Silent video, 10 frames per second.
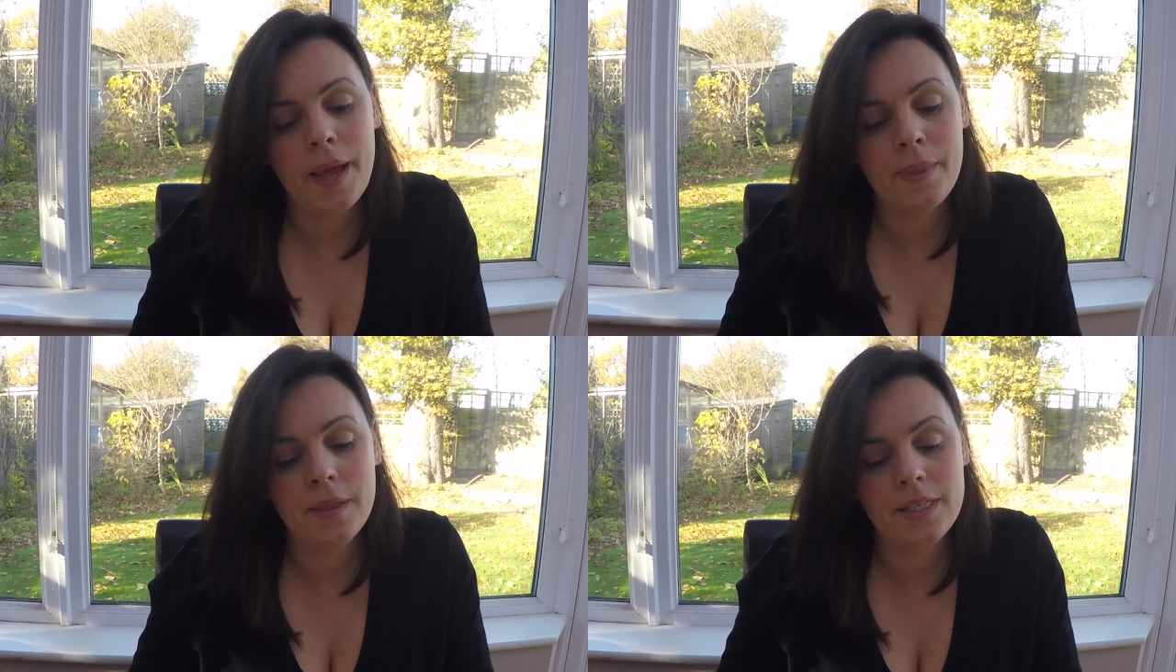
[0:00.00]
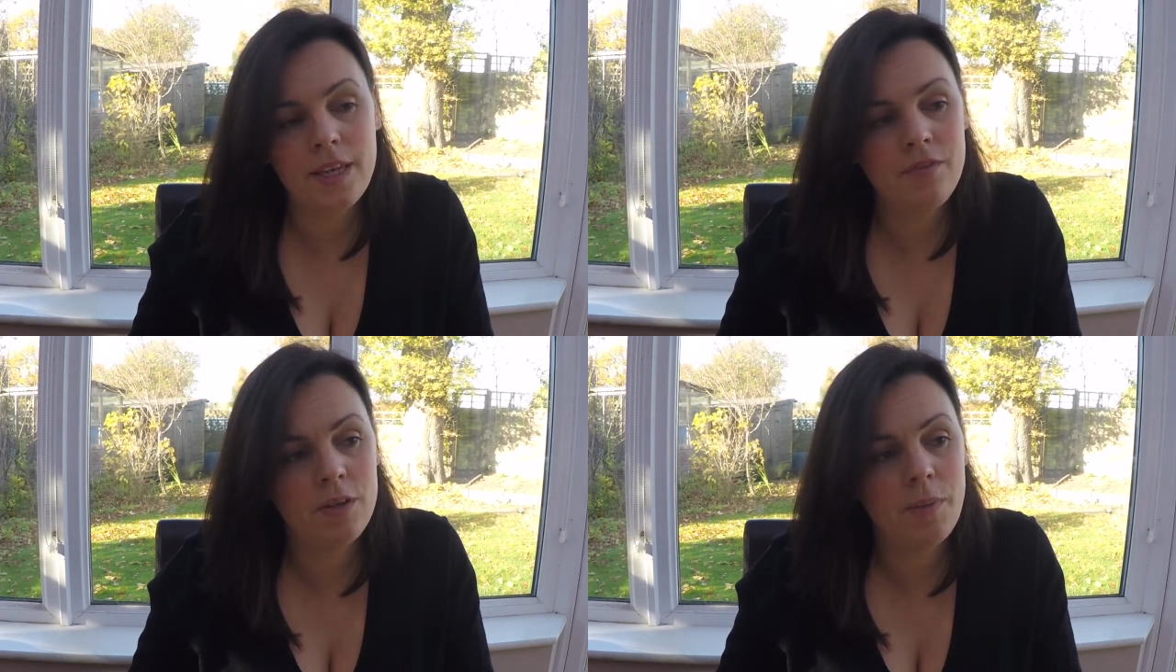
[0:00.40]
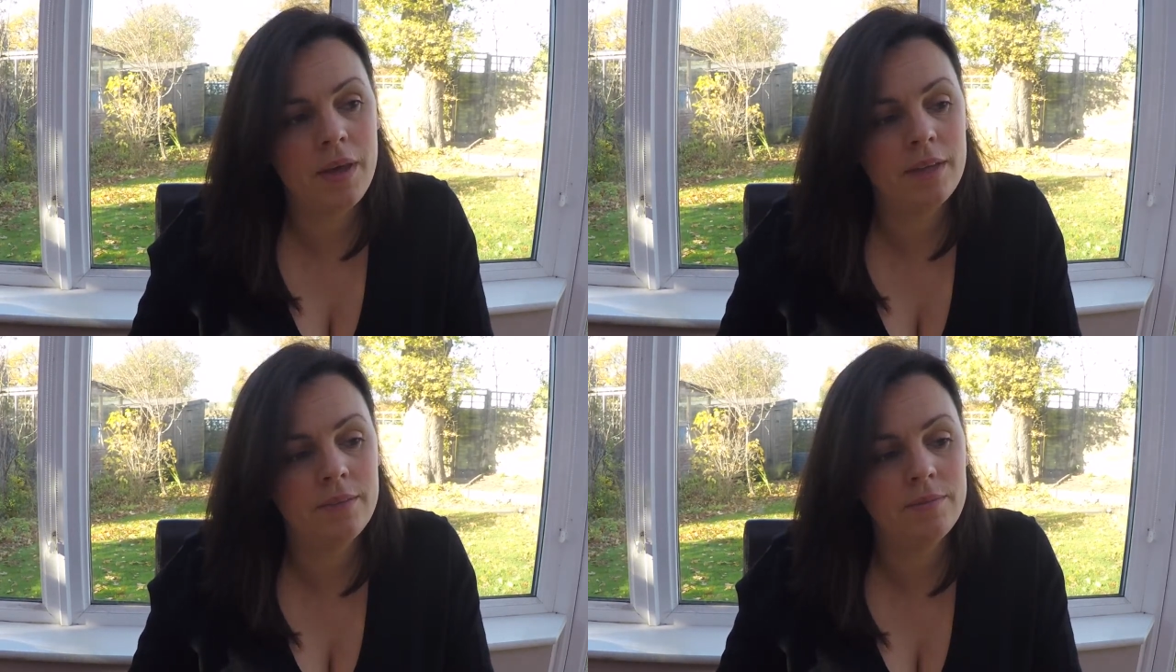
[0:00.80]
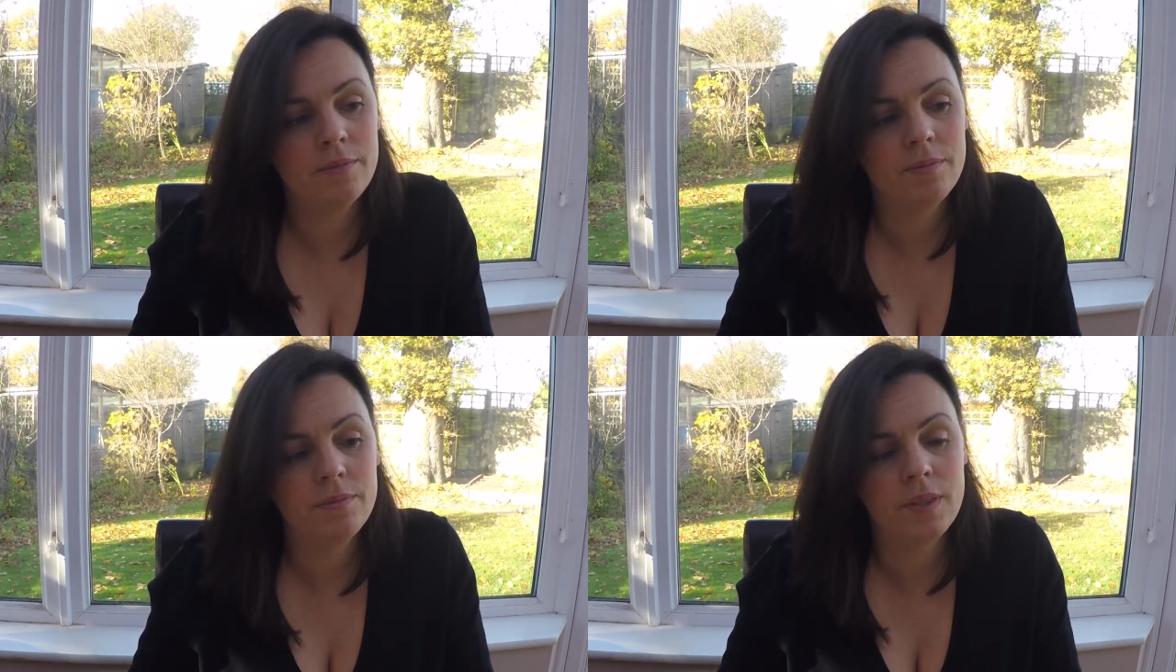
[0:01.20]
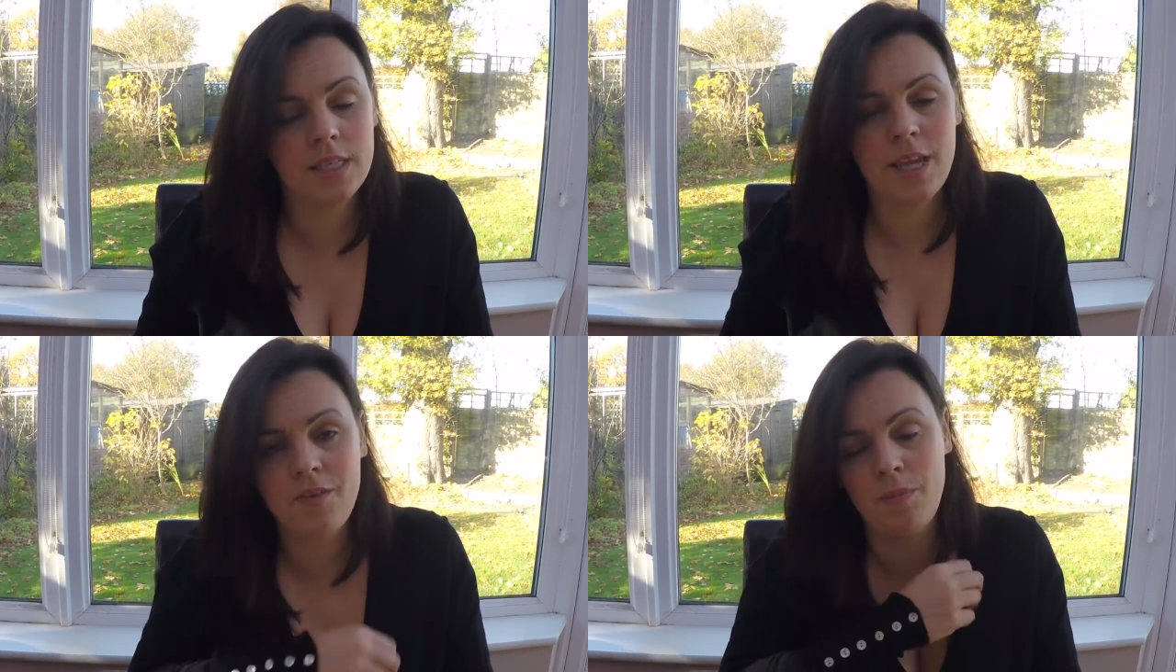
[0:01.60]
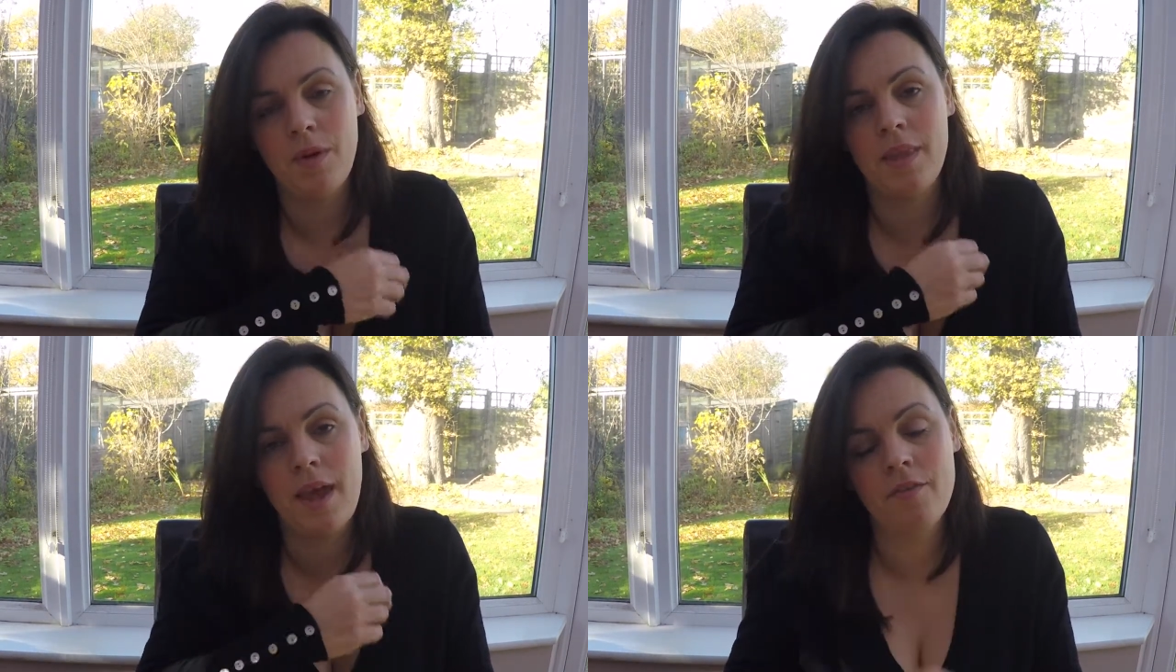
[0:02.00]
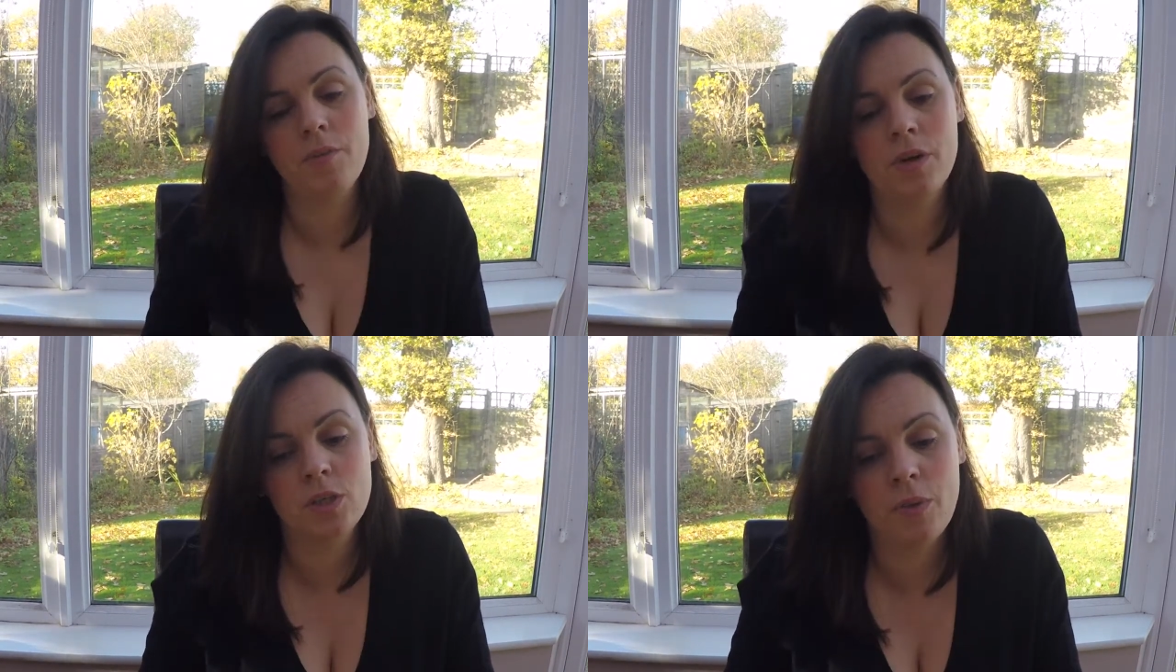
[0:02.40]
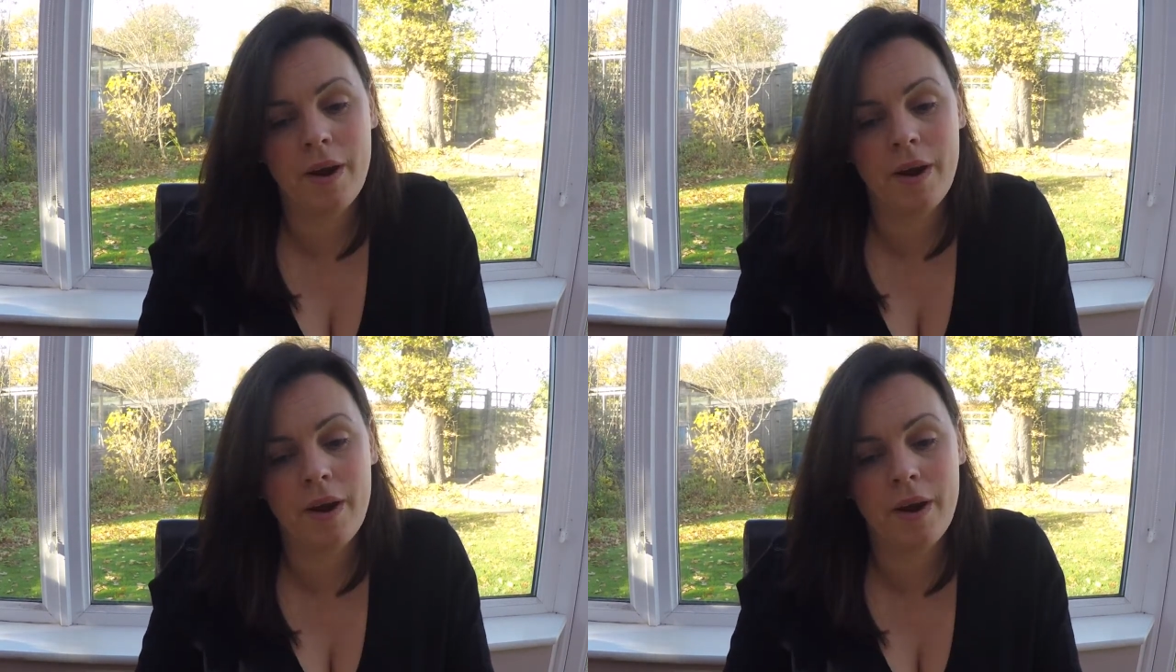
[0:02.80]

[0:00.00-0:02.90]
and the safety pin, the safety pin that everybody's